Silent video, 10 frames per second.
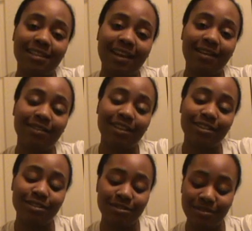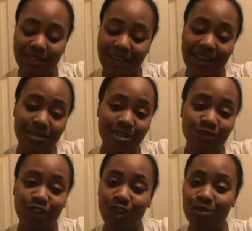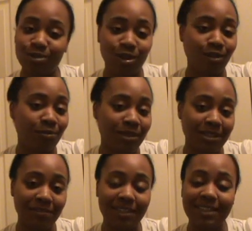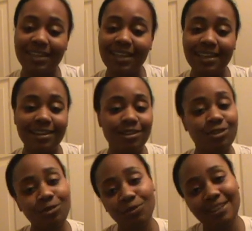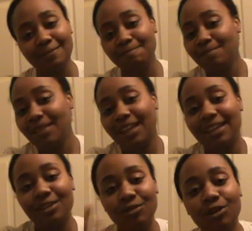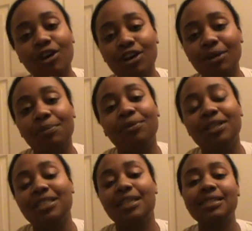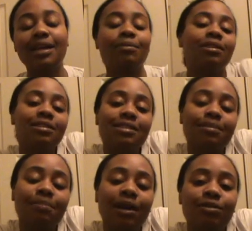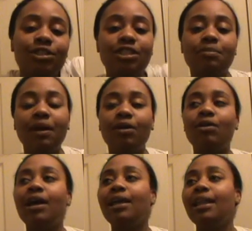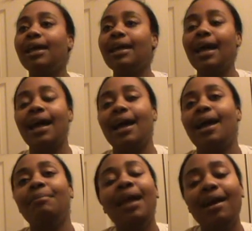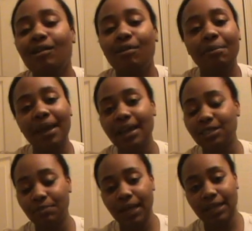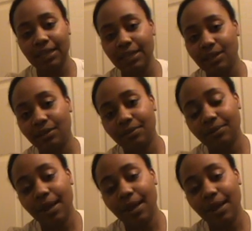Like, I really do. And I know this vlog was all over the place. I really didn't hit any true point, like any real hard points. And that's not what this is about. It's just about, like, I'm not gonna bash Black Indigo.